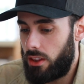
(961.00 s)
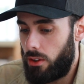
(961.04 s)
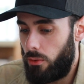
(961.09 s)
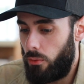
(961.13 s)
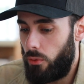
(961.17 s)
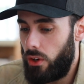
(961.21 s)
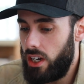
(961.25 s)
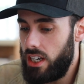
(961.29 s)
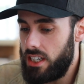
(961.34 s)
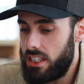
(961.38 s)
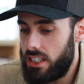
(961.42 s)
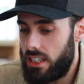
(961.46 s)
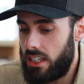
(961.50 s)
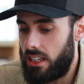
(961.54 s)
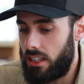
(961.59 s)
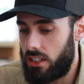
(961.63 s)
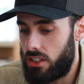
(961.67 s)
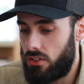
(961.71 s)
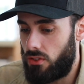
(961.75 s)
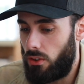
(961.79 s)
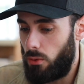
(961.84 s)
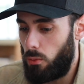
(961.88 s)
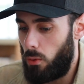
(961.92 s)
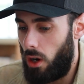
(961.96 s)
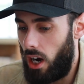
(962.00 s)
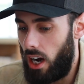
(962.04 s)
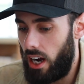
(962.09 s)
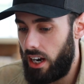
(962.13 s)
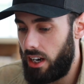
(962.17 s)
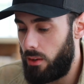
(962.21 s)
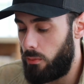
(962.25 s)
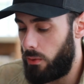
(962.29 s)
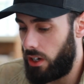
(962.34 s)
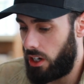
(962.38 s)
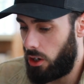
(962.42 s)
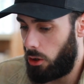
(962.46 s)
at the reasonings for why,
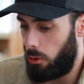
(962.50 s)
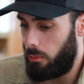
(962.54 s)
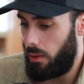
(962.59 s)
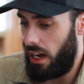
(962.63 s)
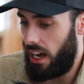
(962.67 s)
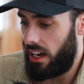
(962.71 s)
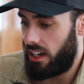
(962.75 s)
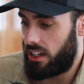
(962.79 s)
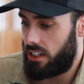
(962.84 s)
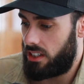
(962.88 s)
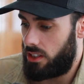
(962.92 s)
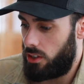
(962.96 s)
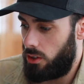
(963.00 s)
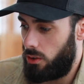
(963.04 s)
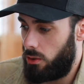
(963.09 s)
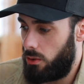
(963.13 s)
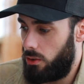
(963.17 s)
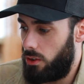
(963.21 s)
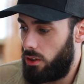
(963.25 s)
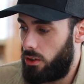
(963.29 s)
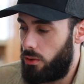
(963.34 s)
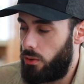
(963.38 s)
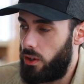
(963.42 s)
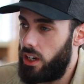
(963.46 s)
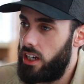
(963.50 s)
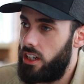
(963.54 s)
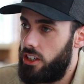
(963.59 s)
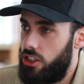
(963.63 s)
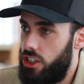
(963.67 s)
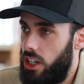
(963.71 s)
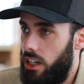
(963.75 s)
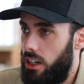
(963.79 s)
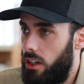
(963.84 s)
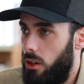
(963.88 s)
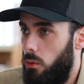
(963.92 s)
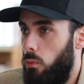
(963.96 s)
and we go back to the green
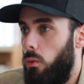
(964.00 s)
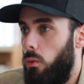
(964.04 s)
agenda.